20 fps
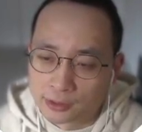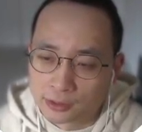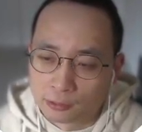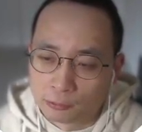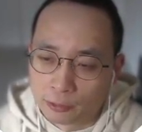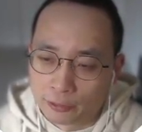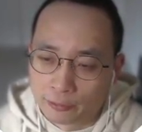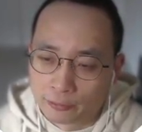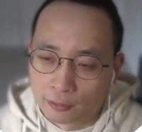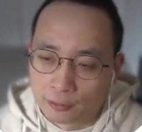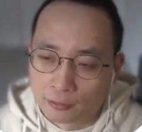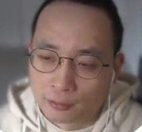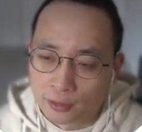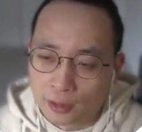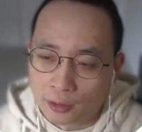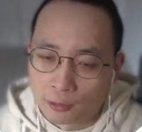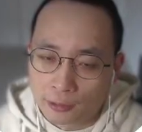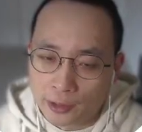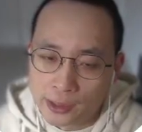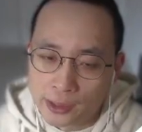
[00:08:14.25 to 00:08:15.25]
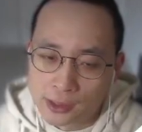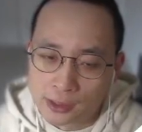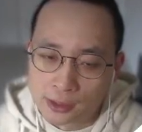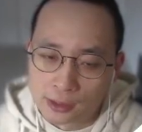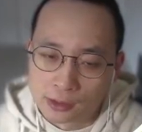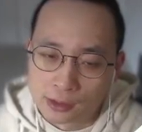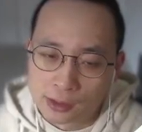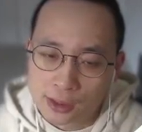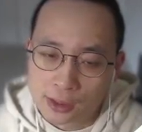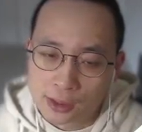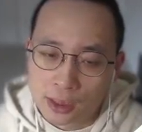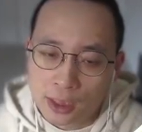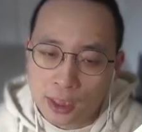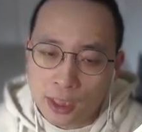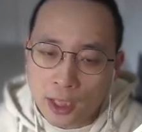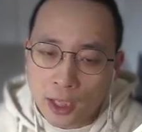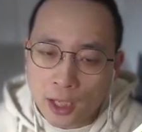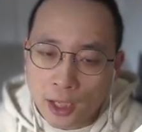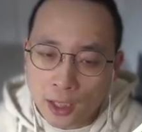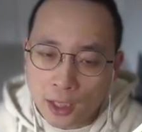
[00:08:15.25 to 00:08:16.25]
the resource allocations
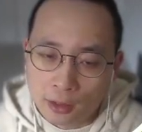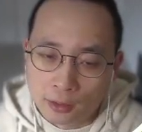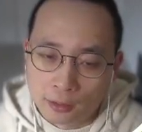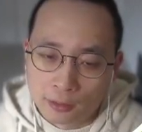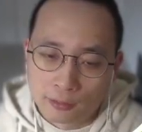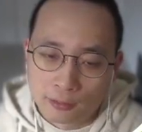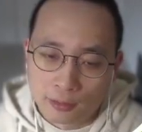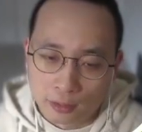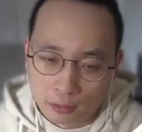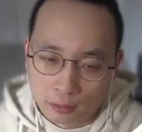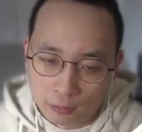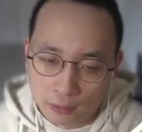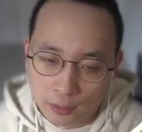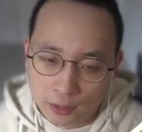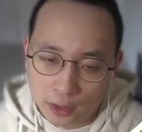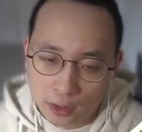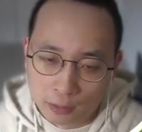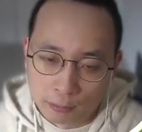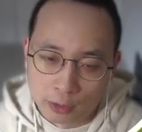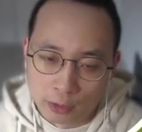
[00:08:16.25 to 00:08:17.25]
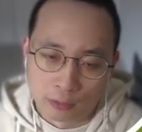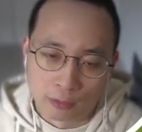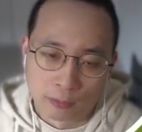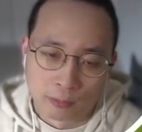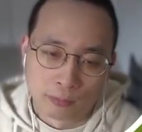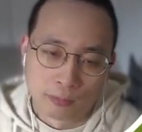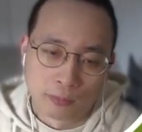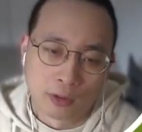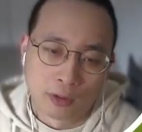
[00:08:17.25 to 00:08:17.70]
and security mirror,